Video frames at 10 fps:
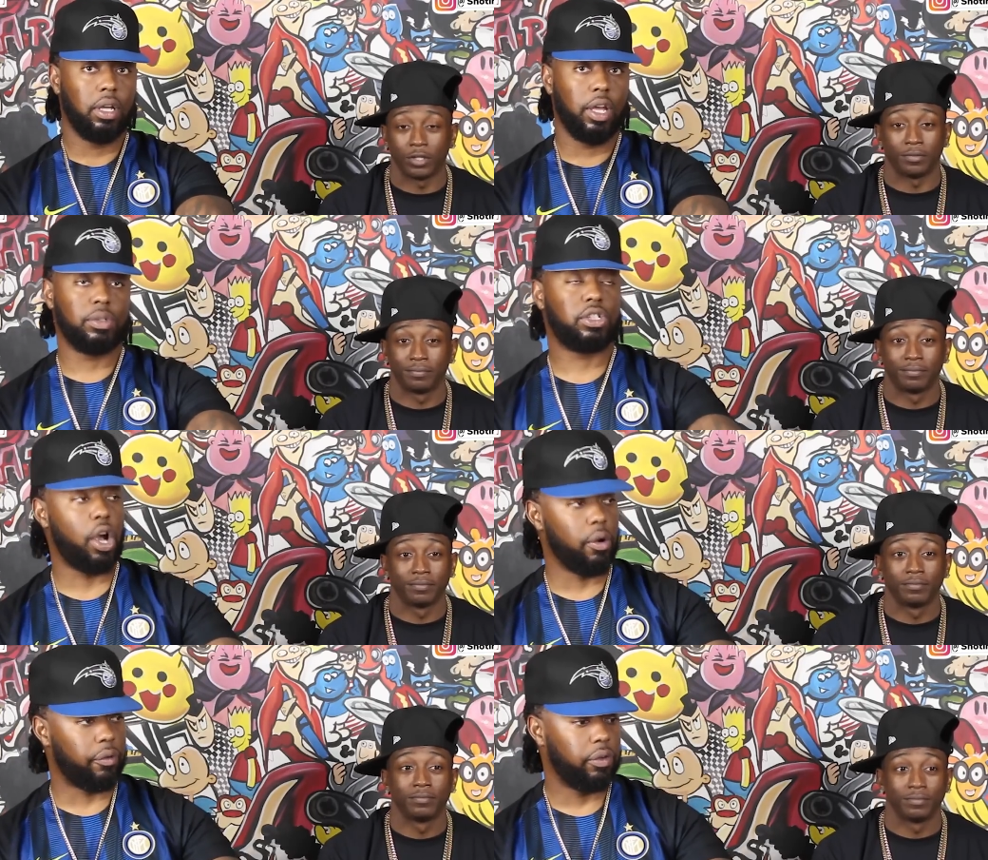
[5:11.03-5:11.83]
Speaker 1: It was
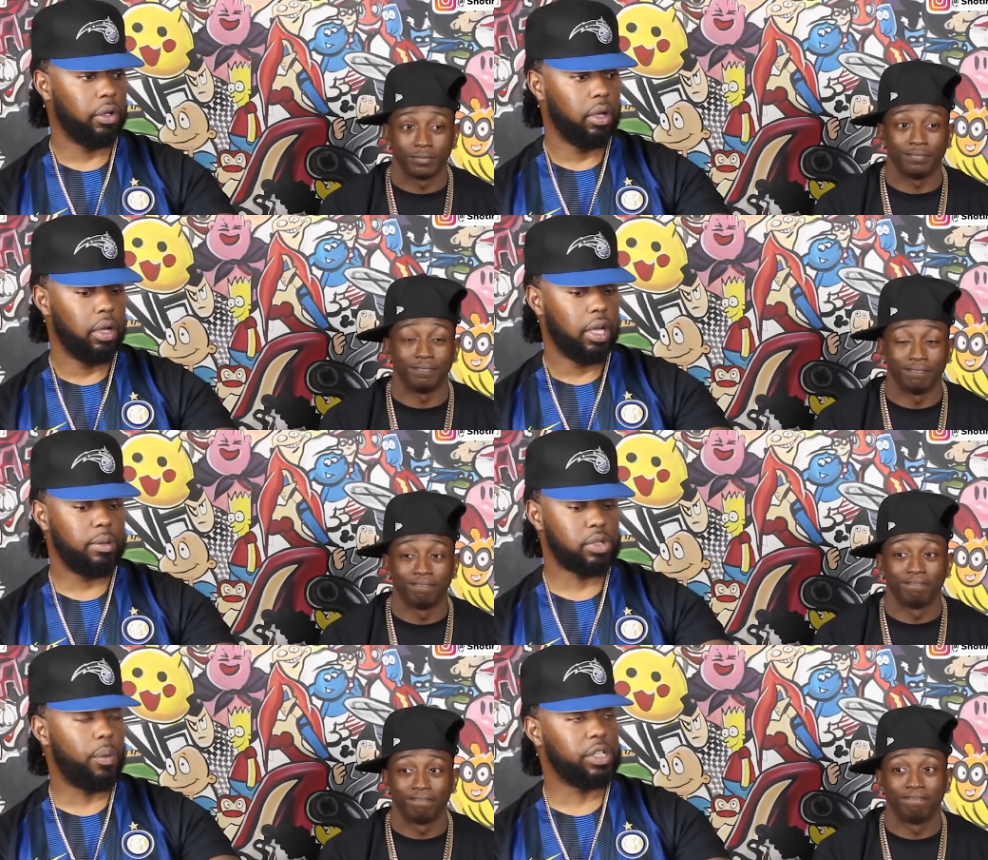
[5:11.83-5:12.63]
Surf. Mm-hmm. He
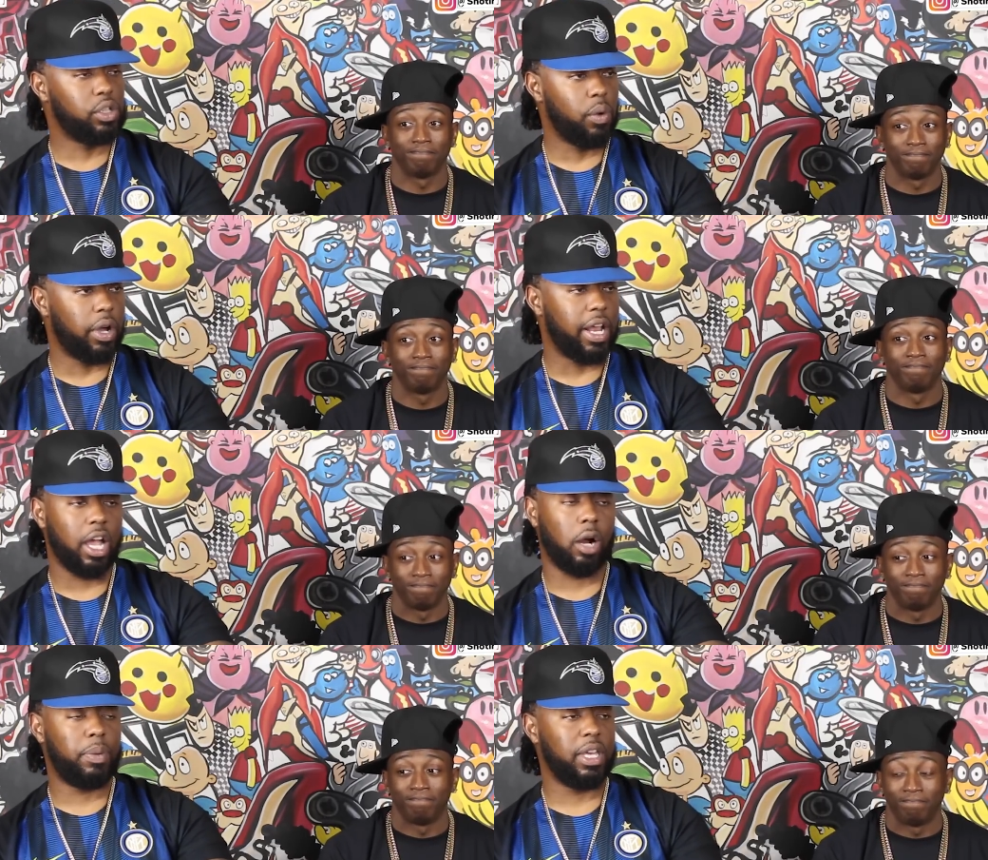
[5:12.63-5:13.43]
was always the one.
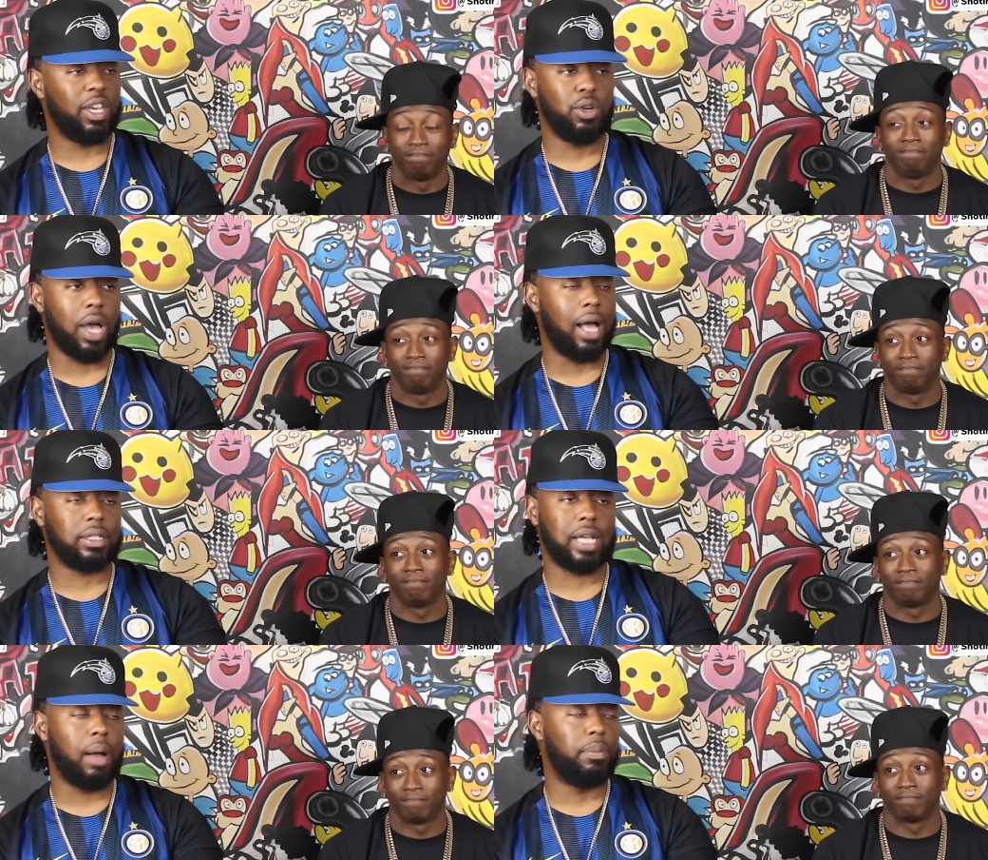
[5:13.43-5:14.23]
ARP, you, I'll,
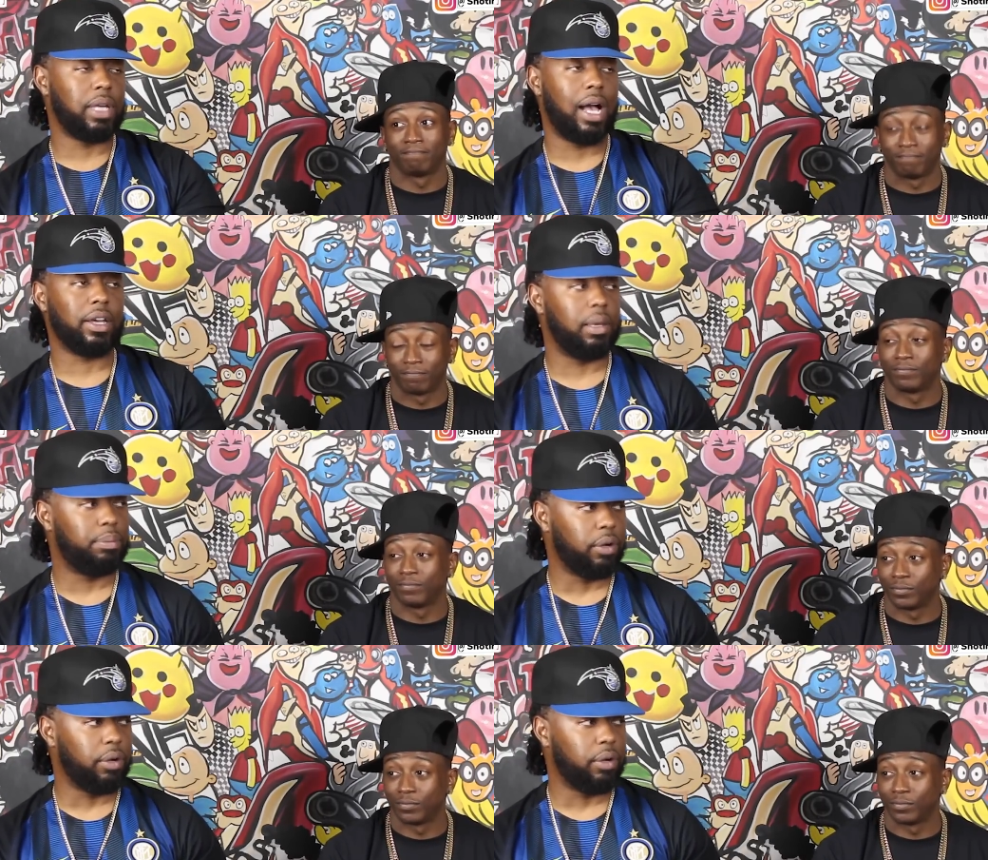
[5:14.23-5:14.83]
I'll, I'll get